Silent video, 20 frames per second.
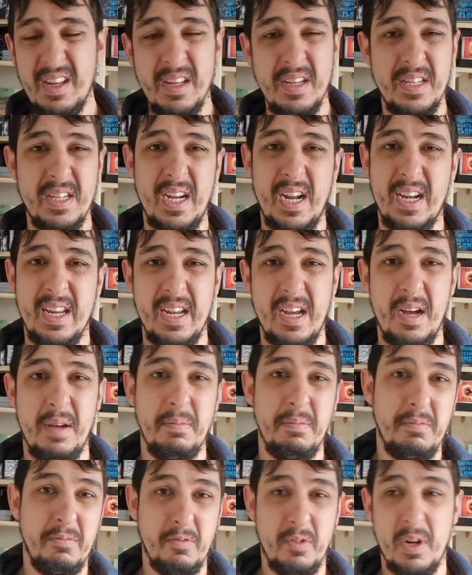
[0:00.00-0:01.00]
tally
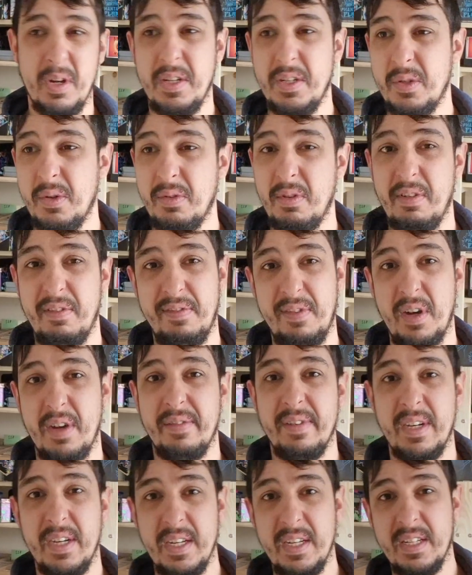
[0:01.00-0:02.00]
up, right, so I've got 5
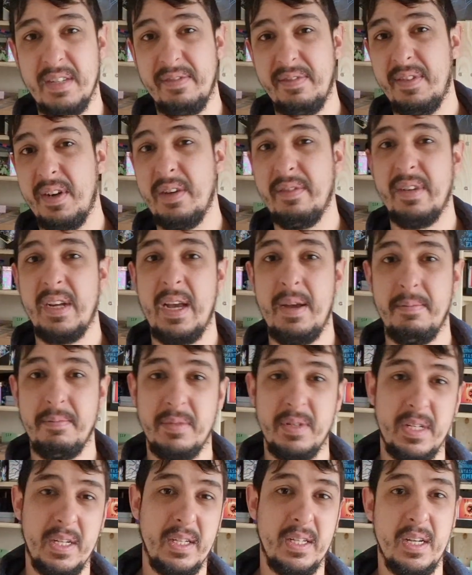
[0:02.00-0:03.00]
of these, 5 of them,
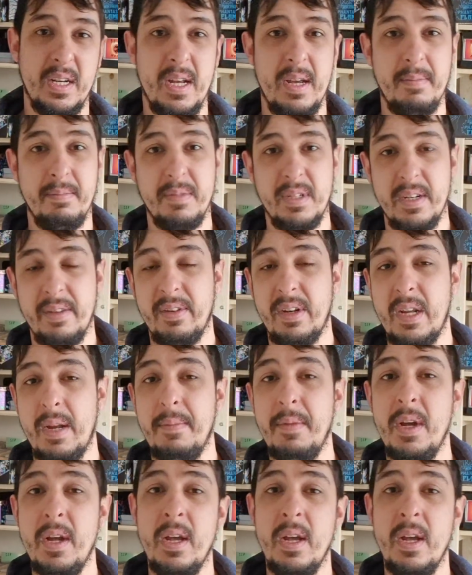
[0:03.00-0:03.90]
6 of them, 7 of them.